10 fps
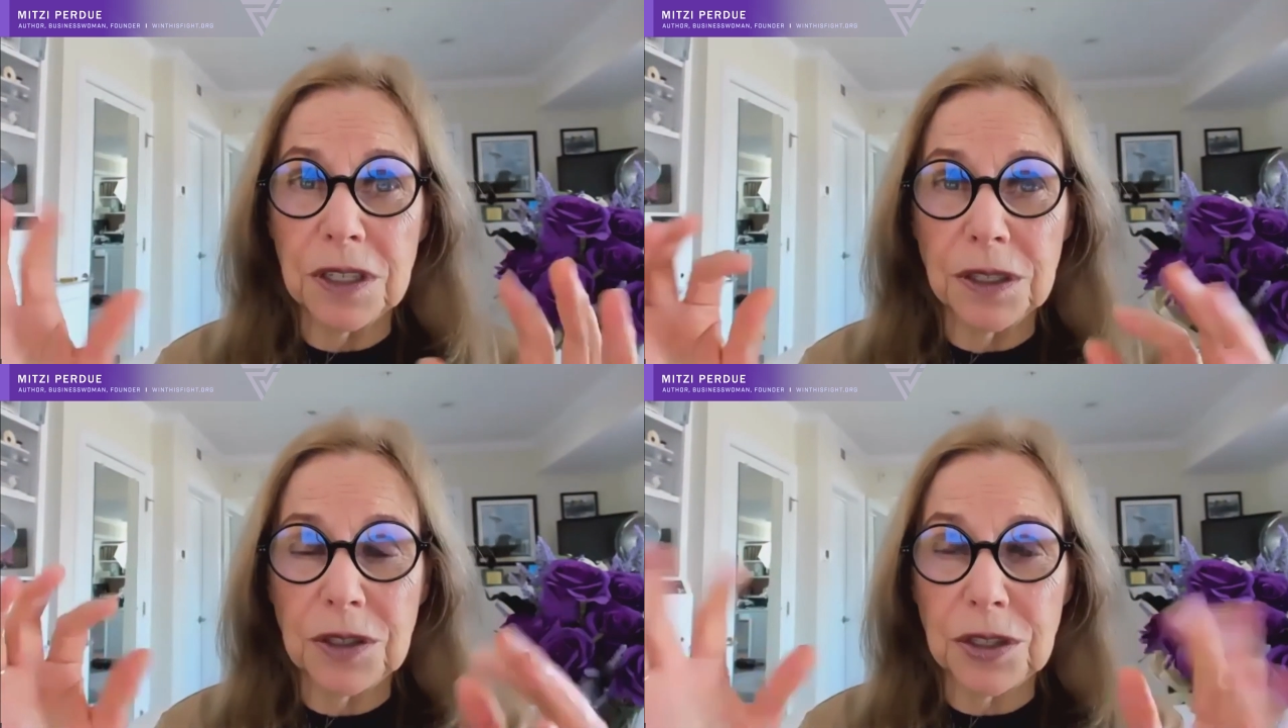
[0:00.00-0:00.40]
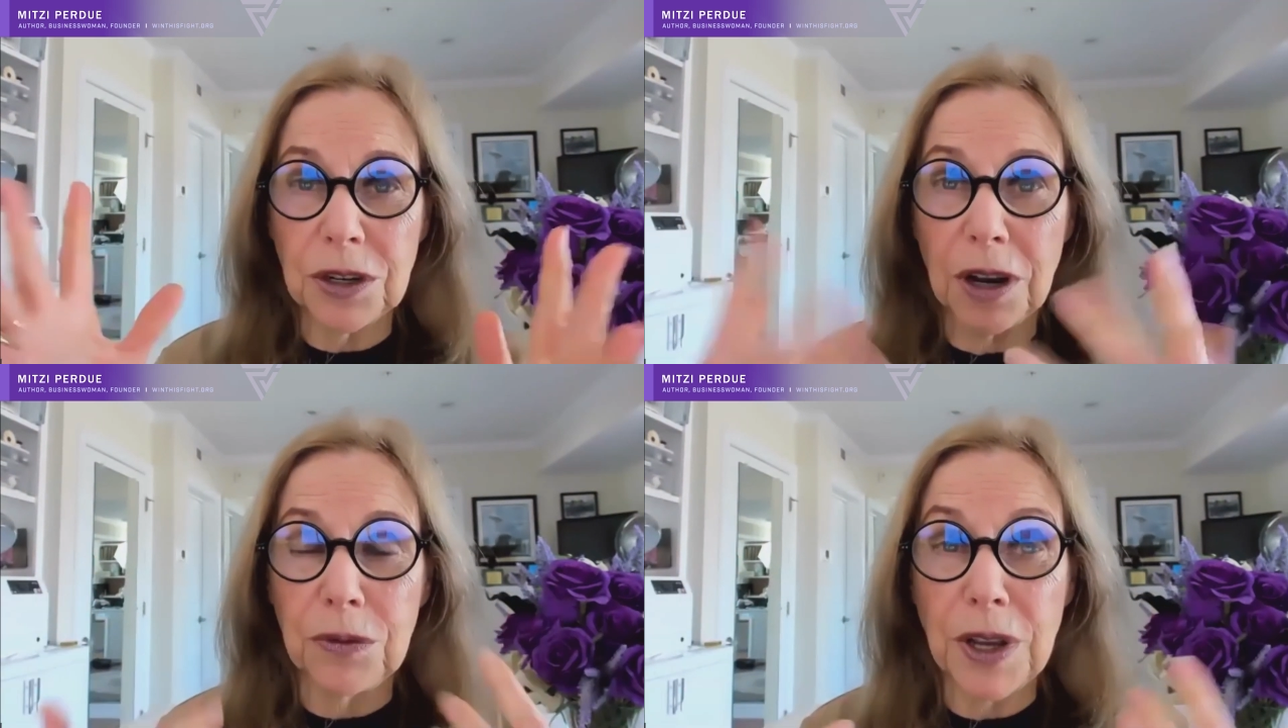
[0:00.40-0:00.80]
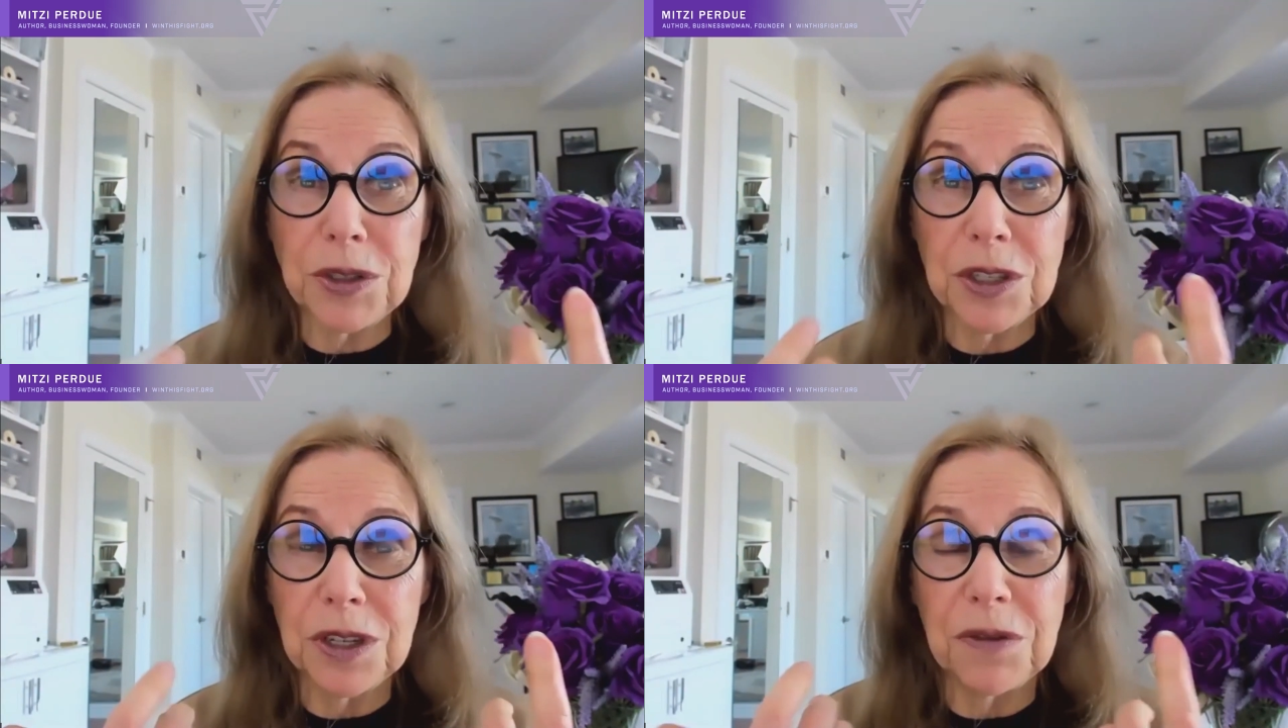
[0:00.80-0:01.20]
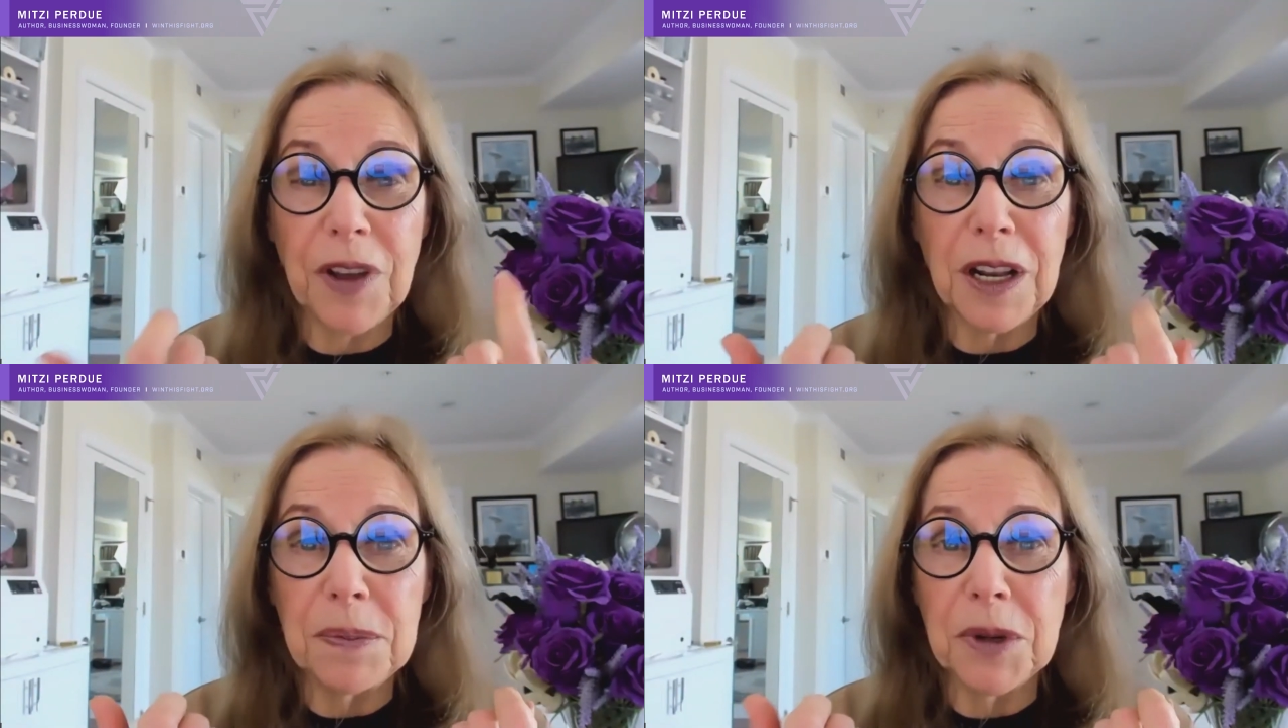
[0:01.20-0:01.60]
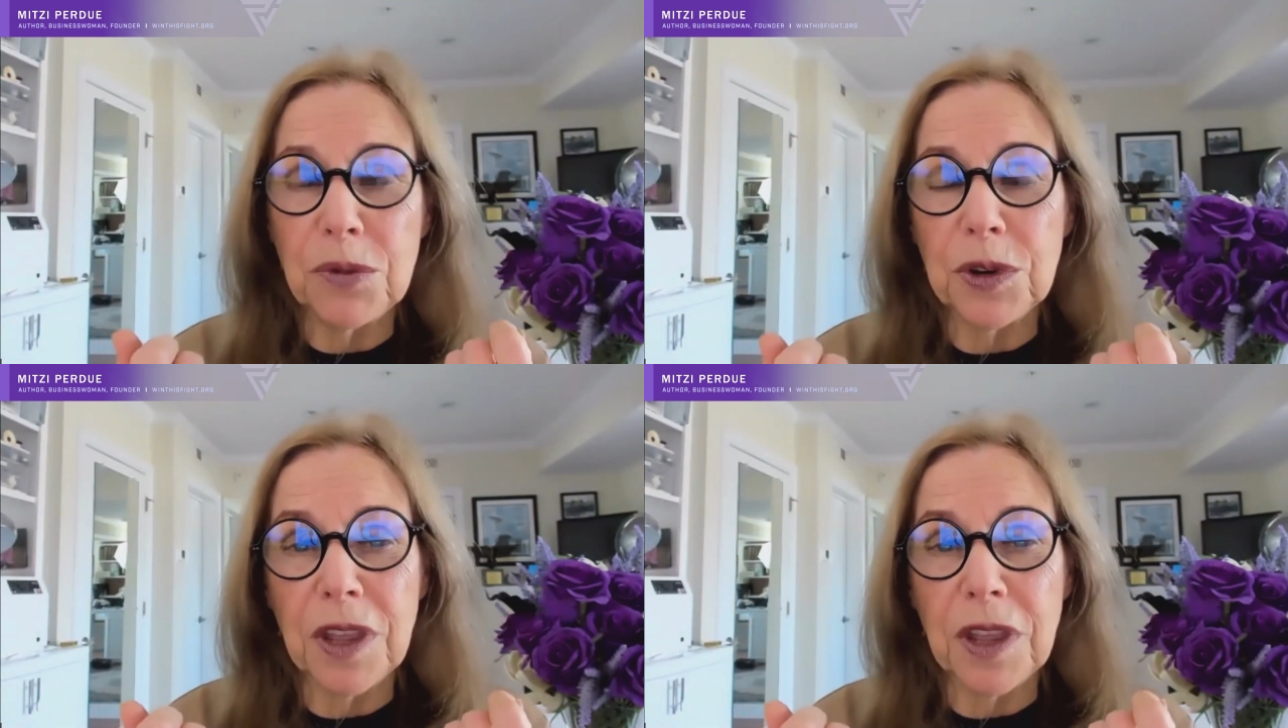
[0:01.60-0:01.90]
It's arrested development where